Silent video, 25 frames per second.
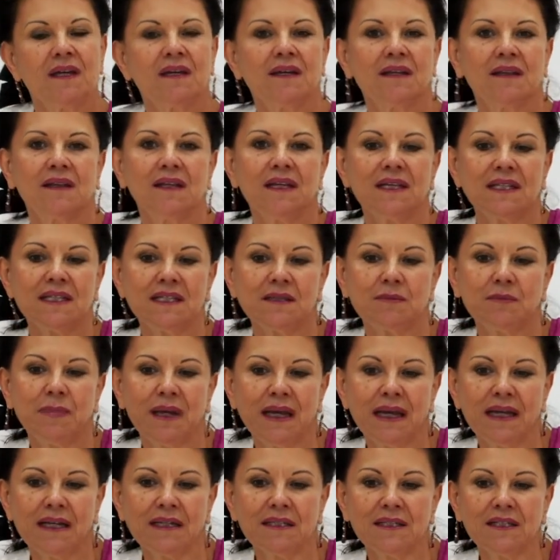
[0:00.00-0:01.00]
This
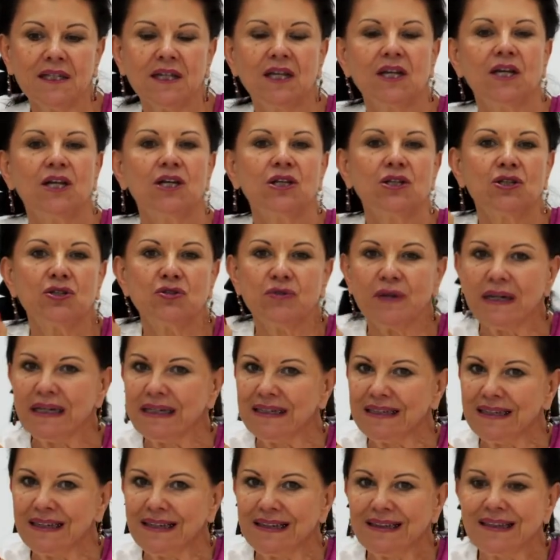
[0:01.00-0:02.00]
means
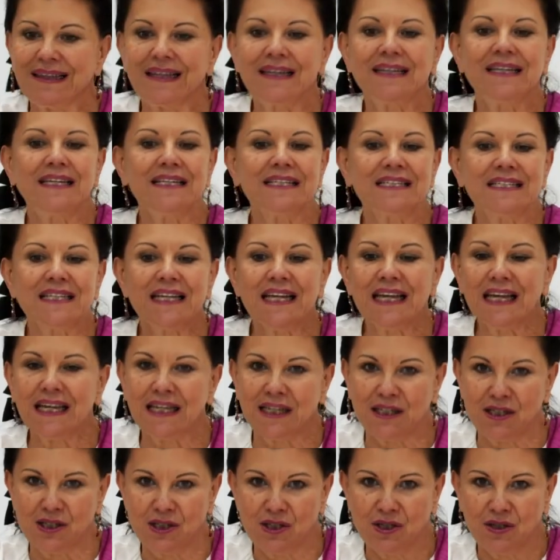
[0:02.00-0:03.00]
treating the
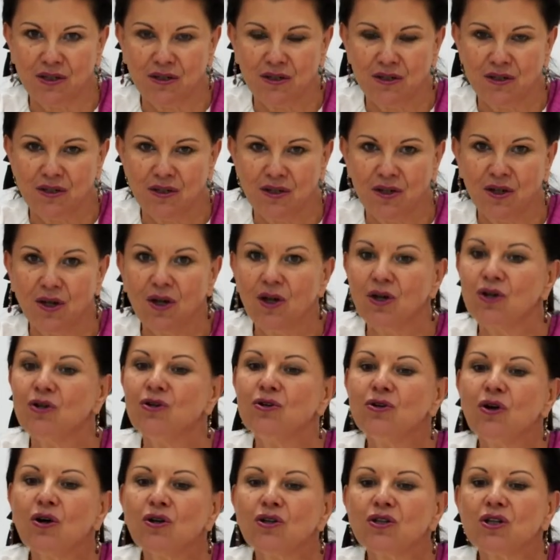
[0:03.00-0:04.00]
disease,
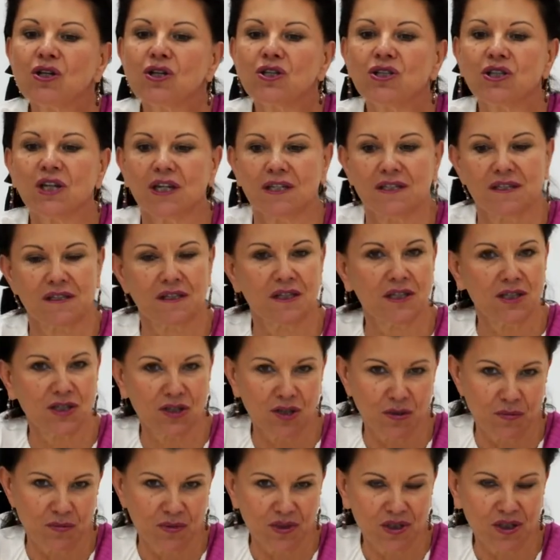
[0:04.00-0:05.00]
not just the
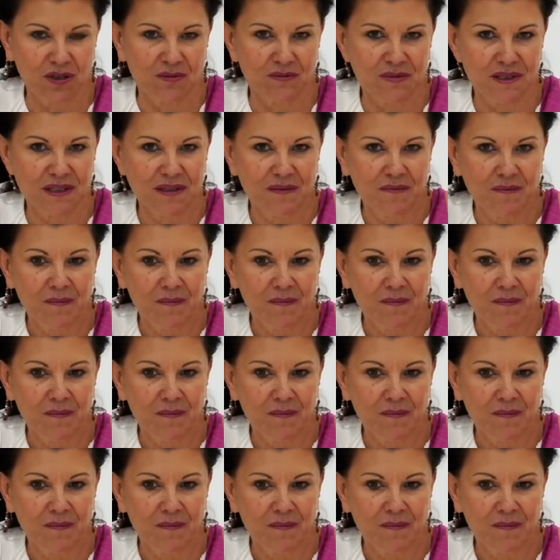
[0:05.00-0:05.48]
symptoms.